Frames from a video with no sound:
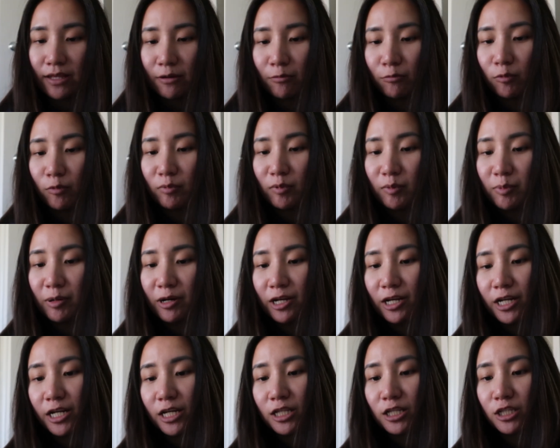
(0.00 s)
then we'll be
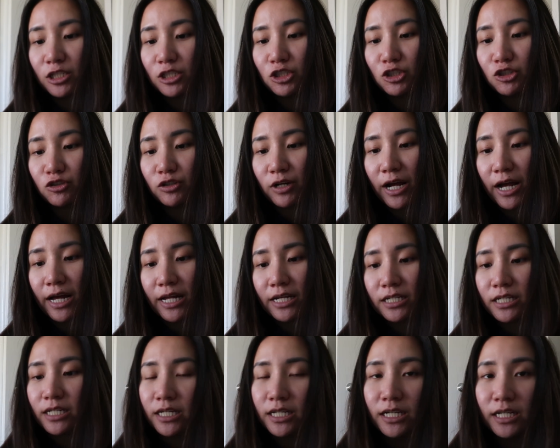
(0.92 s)
putting the
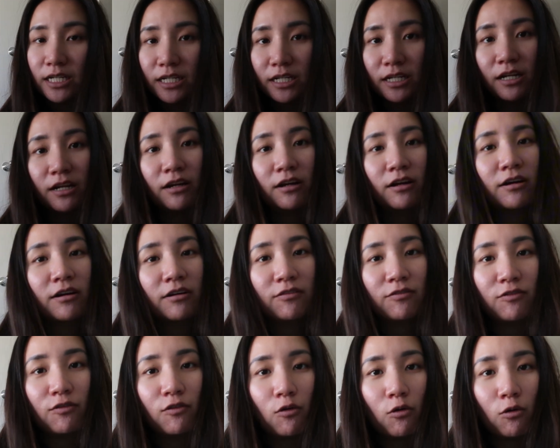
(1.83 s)
strand in
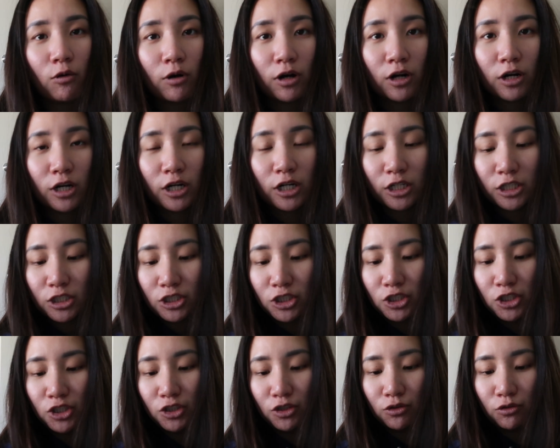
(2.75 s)
for
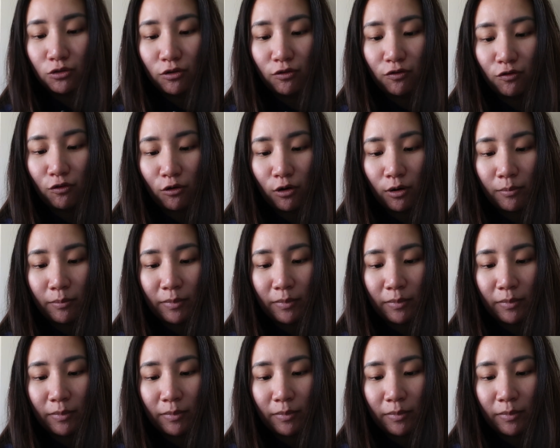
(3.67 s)
2 to 4